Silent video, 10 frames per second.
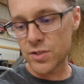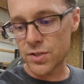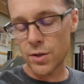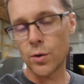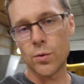
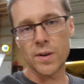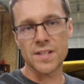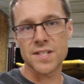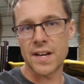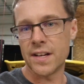so
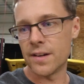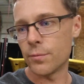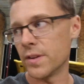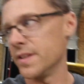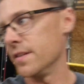excited and
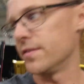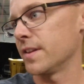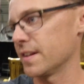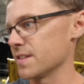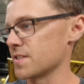relieved
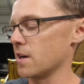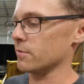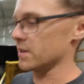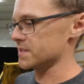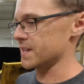that this car runs